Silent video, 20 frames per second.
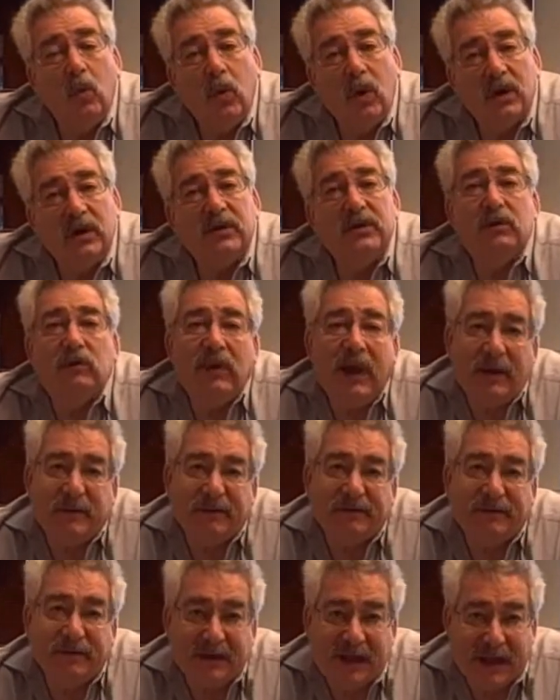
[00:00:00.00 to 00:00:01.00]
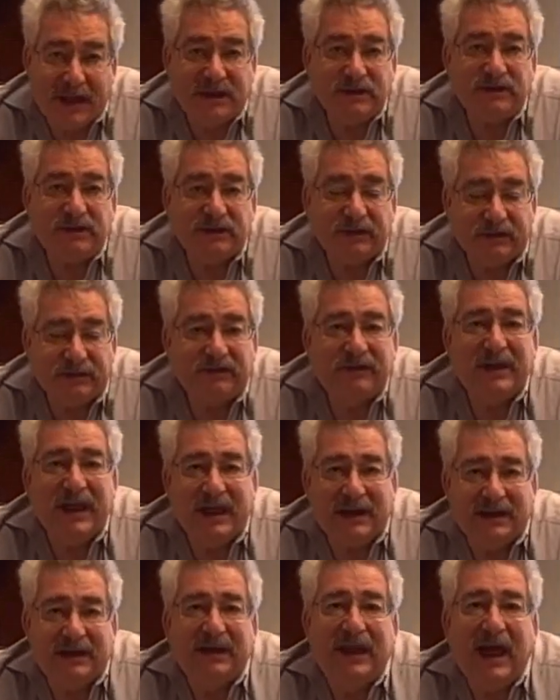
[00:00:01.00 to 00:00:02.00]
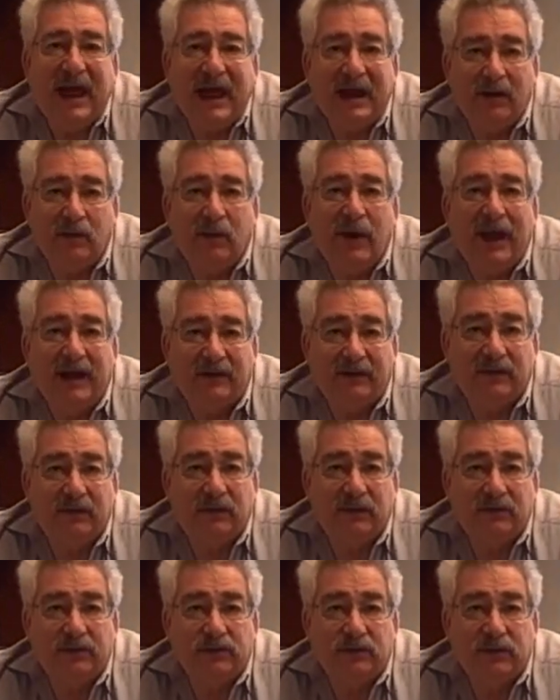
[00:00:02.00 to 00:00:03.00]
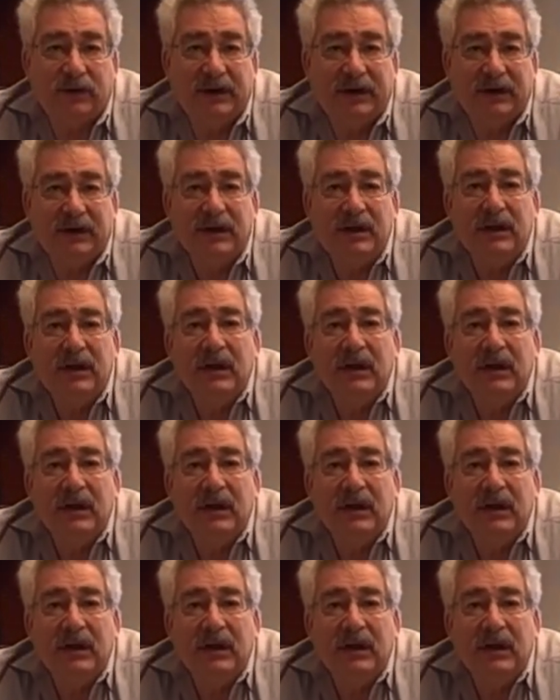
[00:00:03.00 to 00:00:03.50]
what are the ramifications of getting cataract surgery.